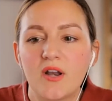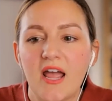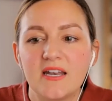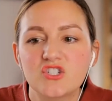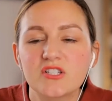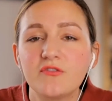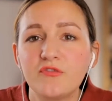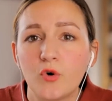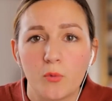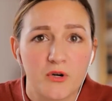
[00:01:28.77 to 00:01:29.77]
And it's just a
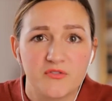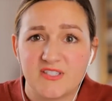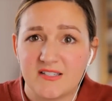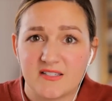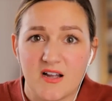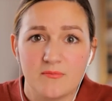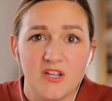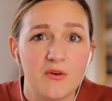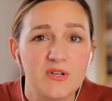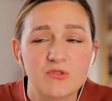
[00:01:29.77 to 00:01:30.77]
foolproof system.
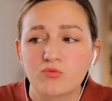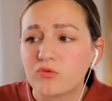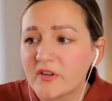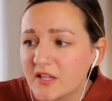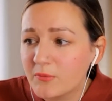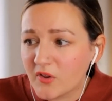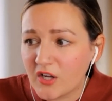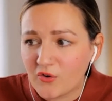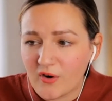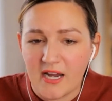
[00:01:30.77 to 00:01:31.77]
It's really, really
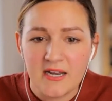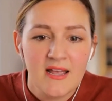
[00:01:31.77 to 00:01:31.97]
great.